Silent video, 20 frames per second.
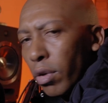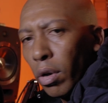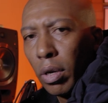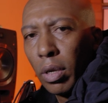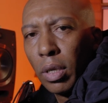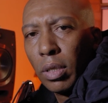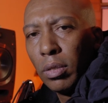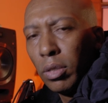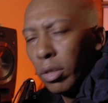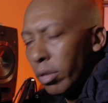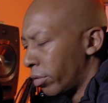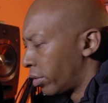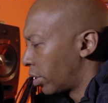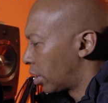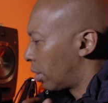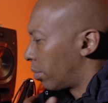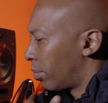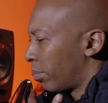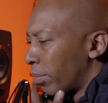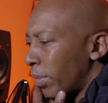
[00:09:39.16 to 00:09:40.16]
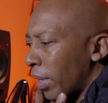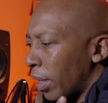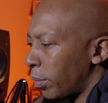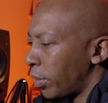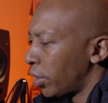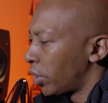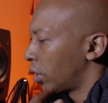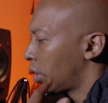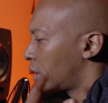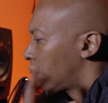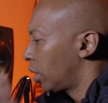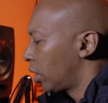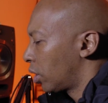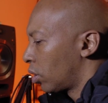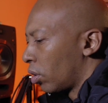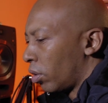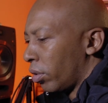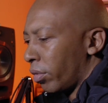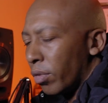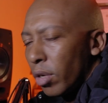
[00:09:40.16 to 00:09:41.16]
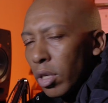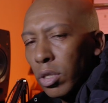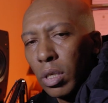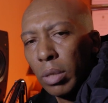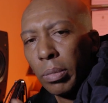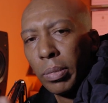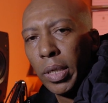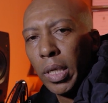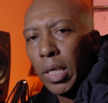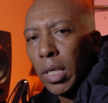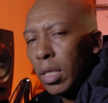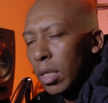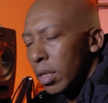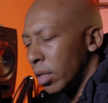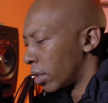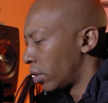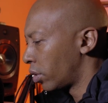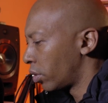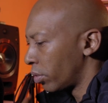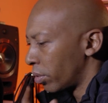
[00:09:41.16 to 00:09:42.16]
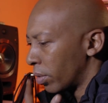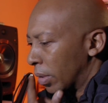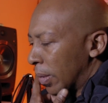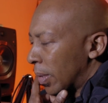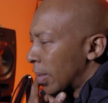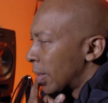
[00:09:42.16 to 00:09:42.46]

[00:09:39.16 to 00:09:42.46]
got some blemishes, or you've got some wrinkles that you